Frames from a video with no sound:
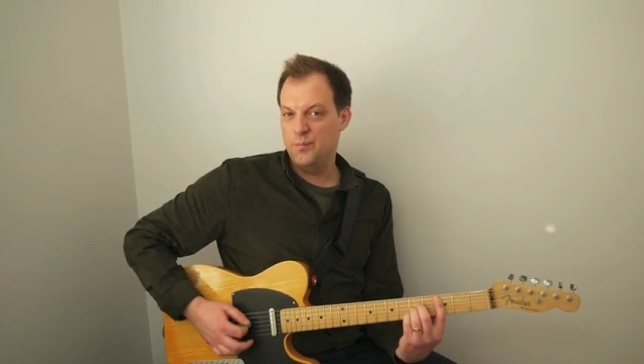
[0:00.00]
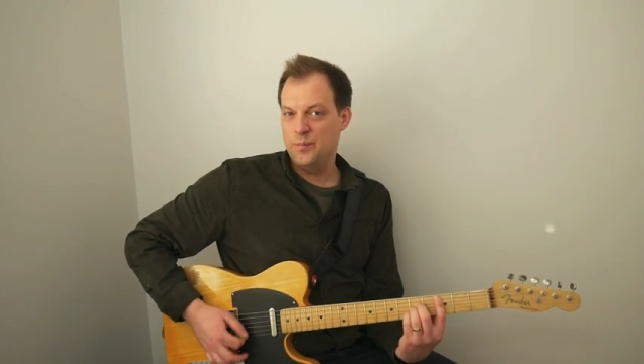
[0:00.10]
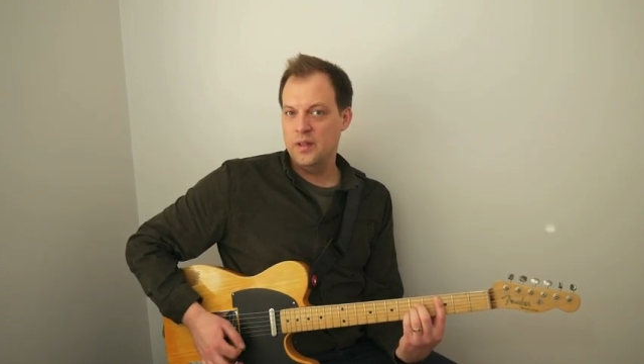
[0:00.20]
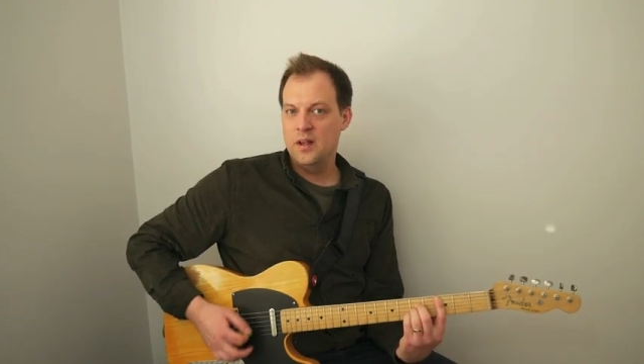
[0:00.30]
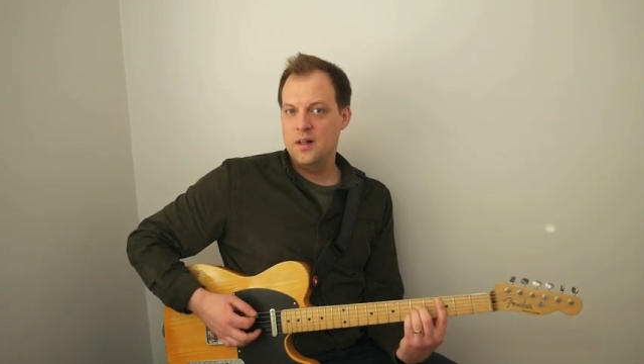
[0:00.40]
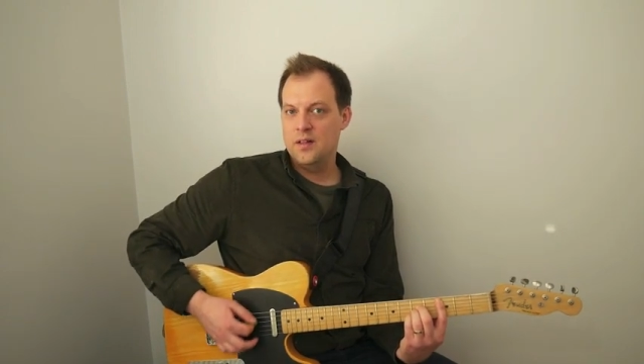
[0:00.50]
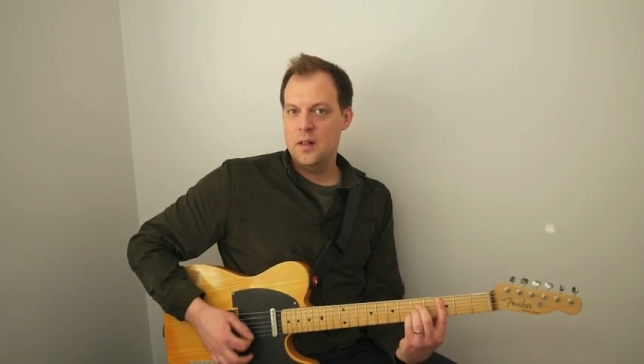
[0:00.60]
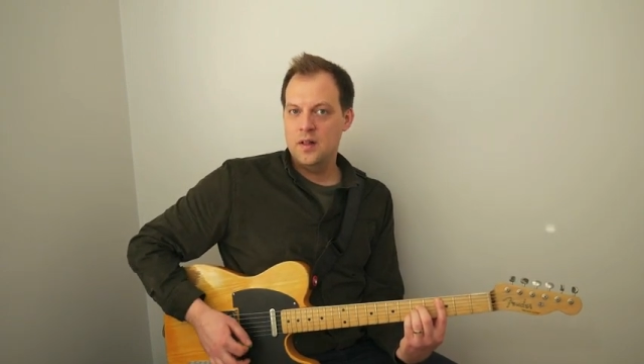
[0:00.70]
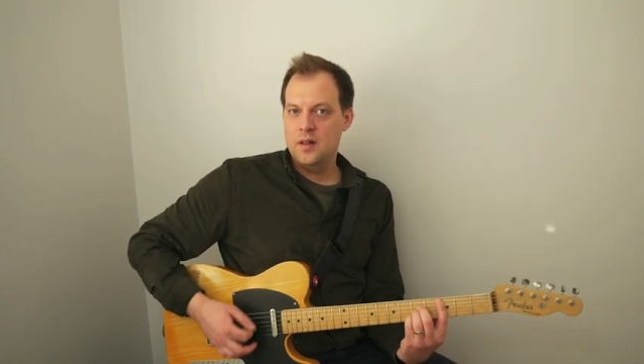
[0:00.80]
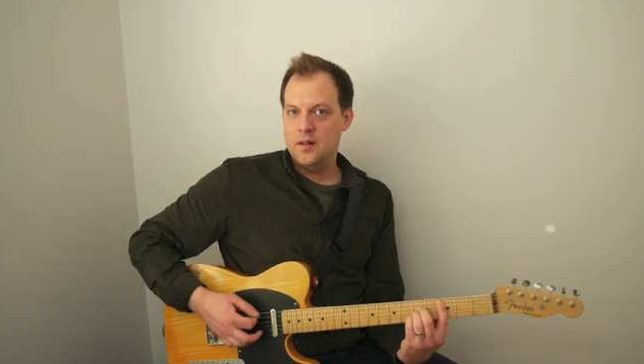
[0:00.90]

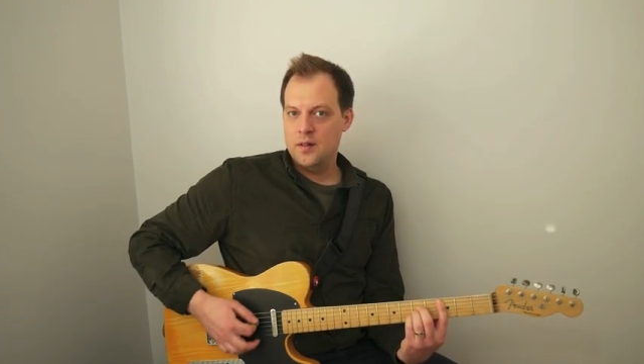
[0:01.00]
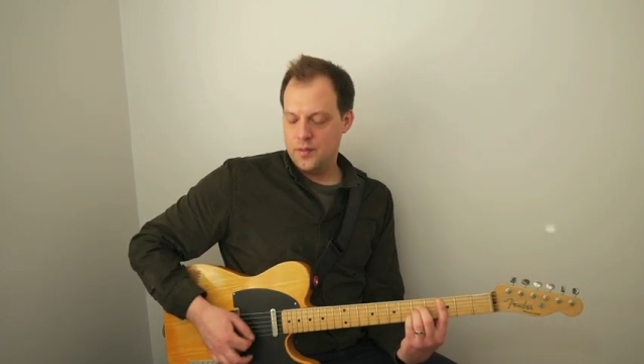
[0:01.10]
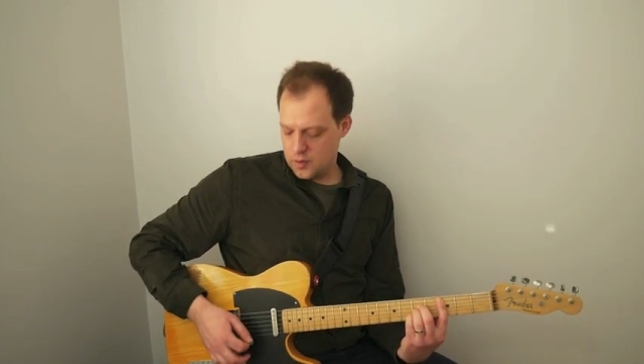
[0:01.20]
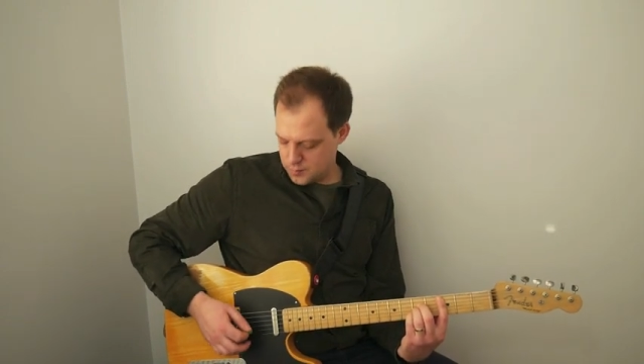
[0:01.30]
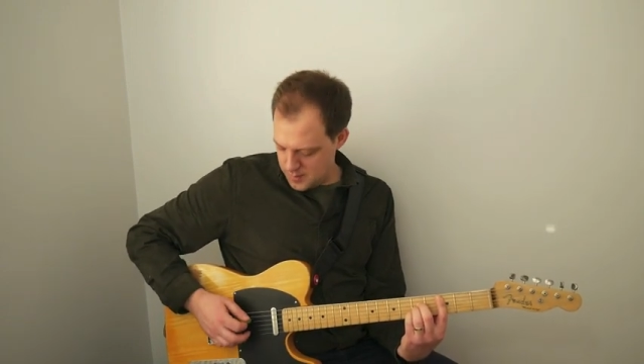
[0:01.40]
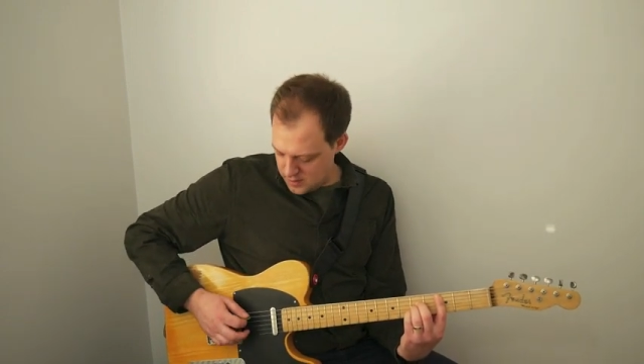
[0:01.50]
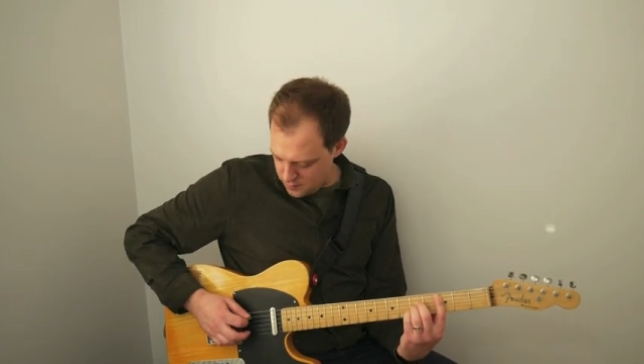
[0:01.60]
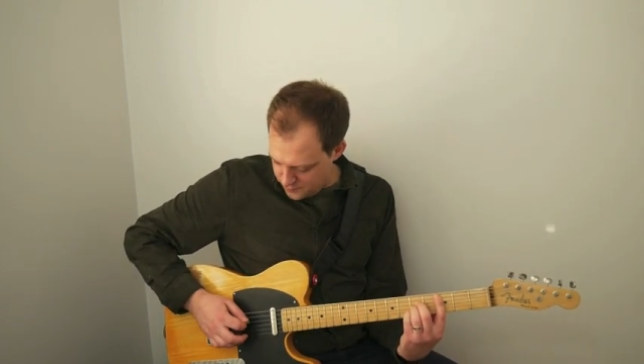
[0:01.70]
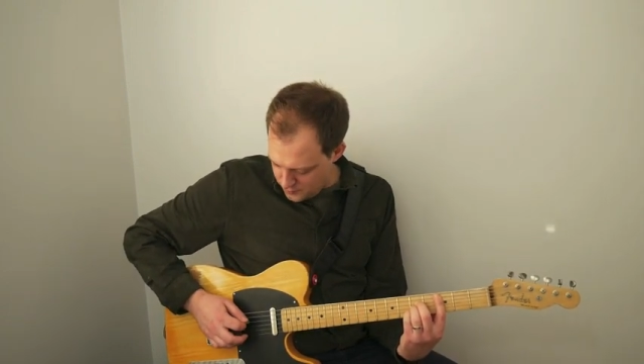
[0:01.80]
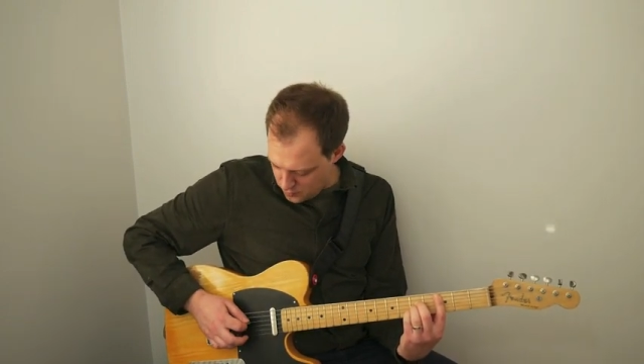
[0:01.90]
Those
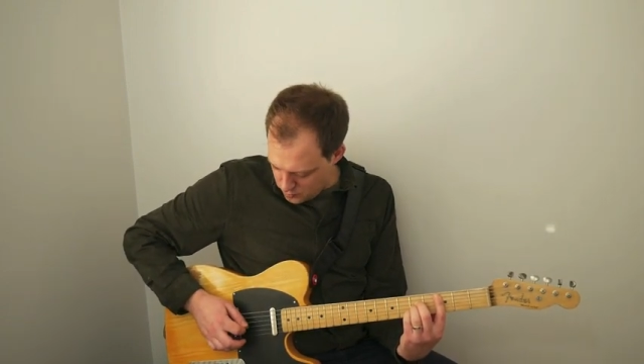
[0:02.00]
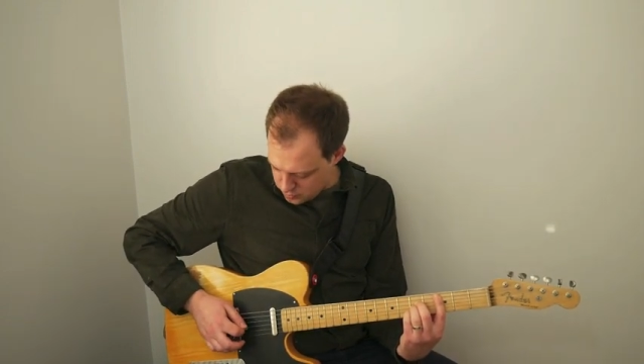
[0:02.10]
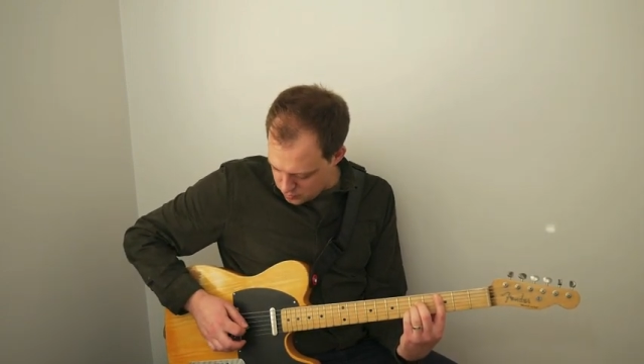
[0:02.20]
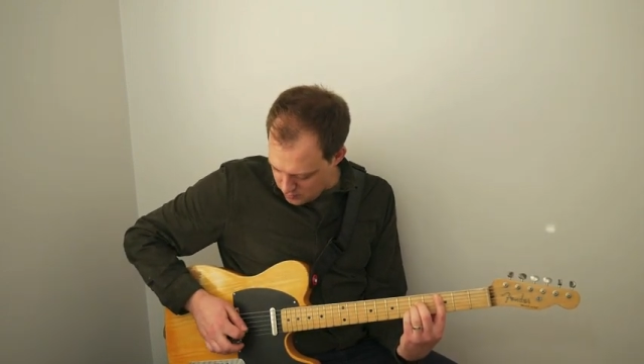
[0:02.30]
middle 4